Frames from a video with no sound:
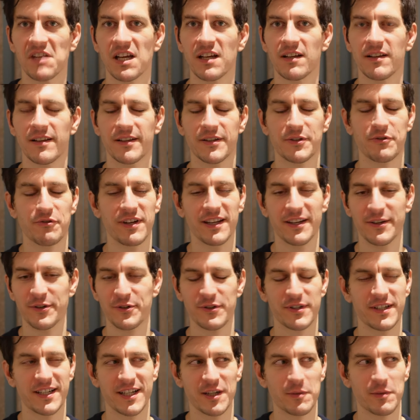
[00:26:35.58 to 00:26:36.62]
That's really
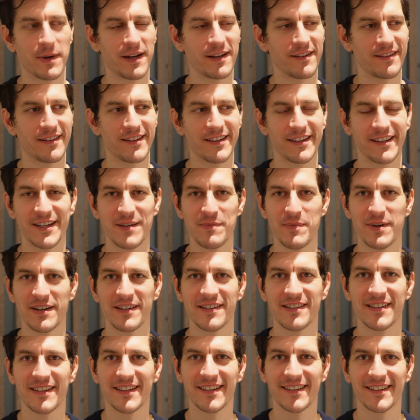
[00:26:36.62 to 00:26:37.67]
interesting about the
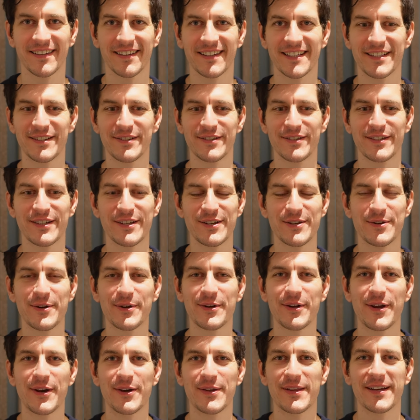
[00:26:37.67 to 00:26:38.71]
Emacs thing. I didn't did not
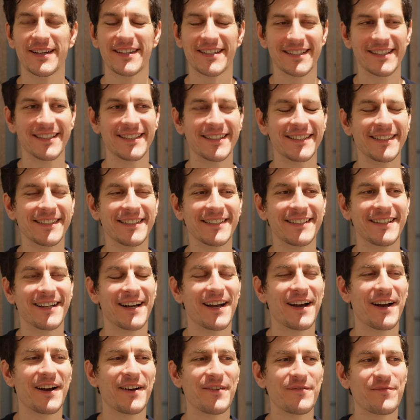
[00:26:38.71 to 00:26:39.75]
know that.
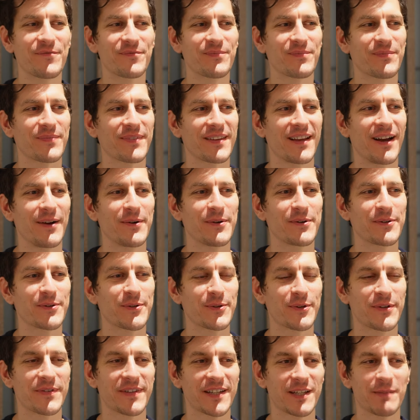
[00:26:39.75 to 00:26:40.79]
Um, I would have
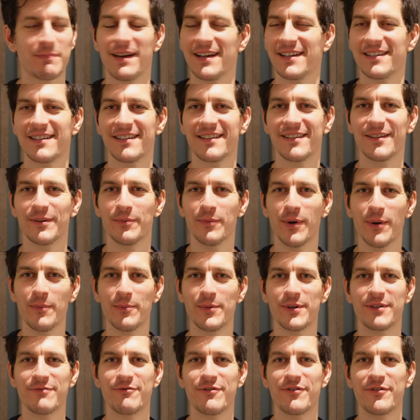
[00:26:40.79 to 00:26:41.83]
sort of expected that one
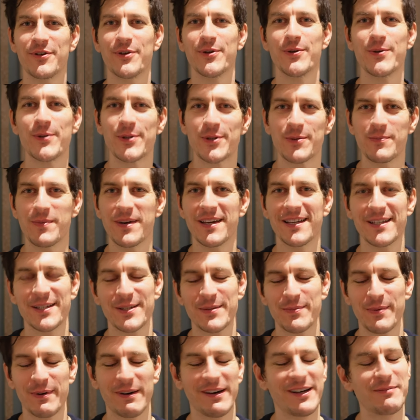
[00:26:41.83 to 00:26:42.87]
would refuse to be
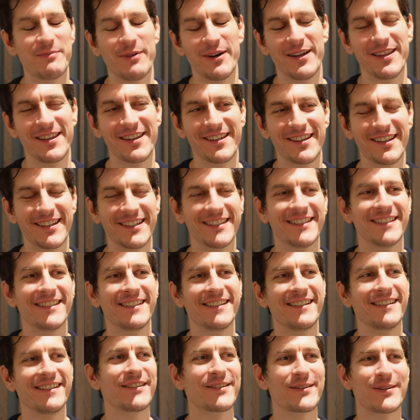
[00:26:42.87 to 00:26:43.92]
inspired by the other.
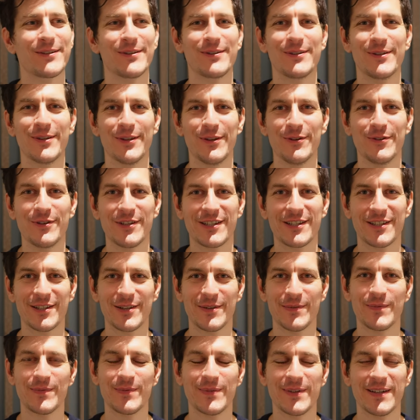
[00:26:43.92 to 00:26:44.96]
It's good that there is
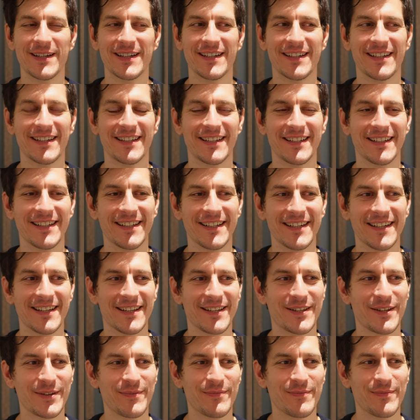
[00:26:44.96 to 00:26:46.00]
some uh,
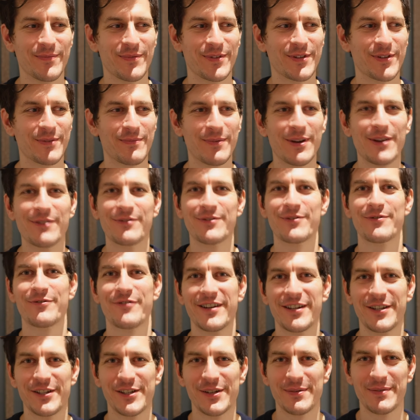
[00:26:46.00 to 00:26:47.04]
some some love and
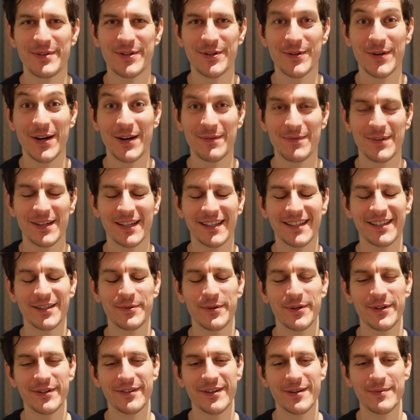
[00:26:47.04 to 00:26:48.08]
friendship still happening in the
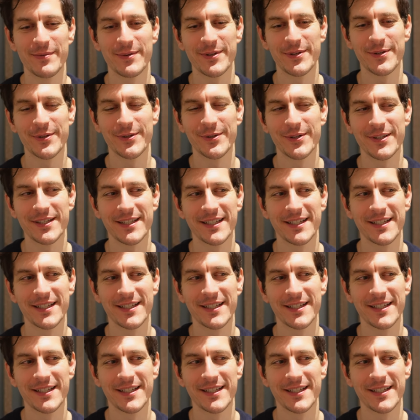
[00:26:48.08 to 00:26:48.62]
world of open source.